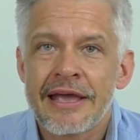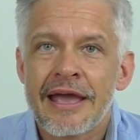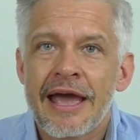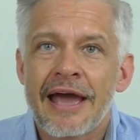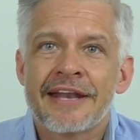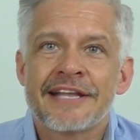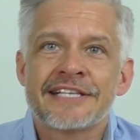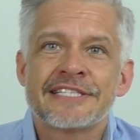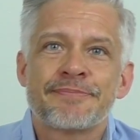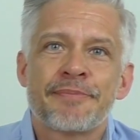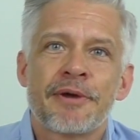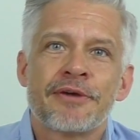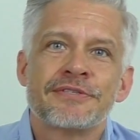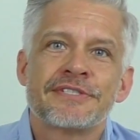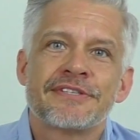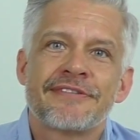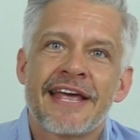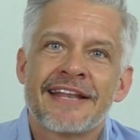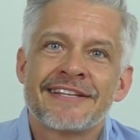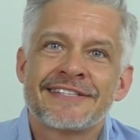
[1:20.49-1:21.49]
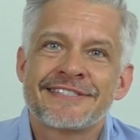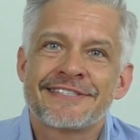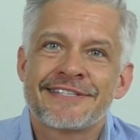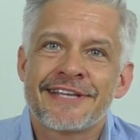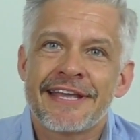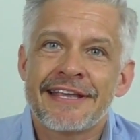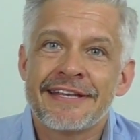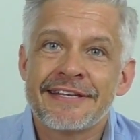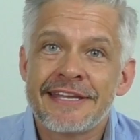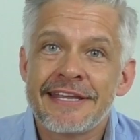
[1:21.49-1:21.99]
And I suppose that's
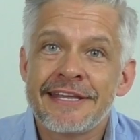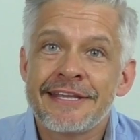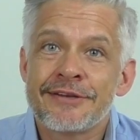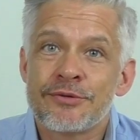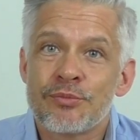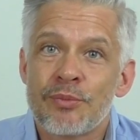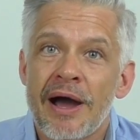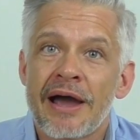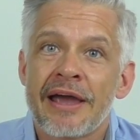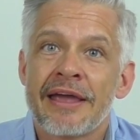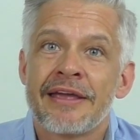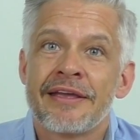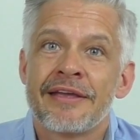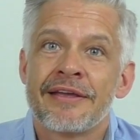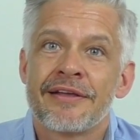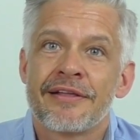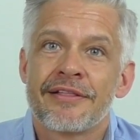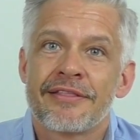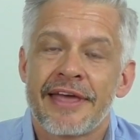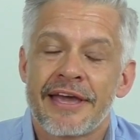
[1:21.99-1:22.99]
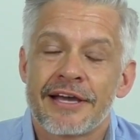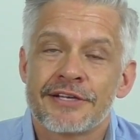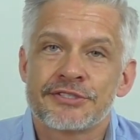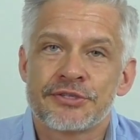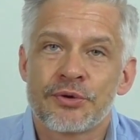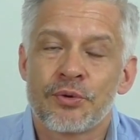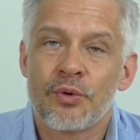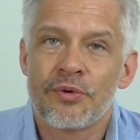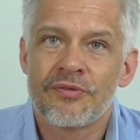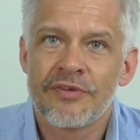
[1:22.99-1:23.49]
indeed why they are
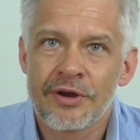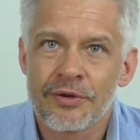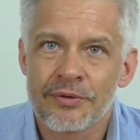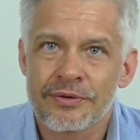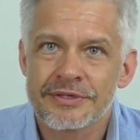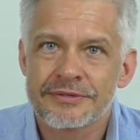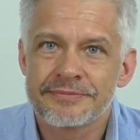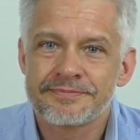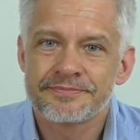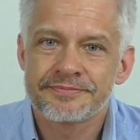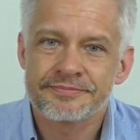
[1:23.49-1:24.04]
so overlooked.